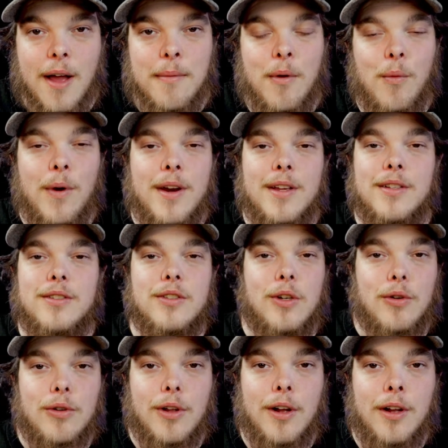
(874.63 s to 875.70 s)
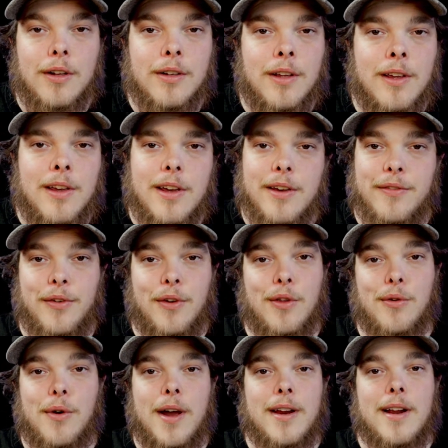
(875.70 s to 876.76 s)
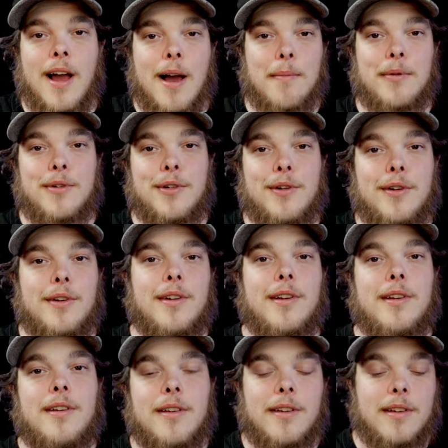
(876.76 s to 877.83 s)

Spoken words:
I've been waiting so long, and for the right opportunity.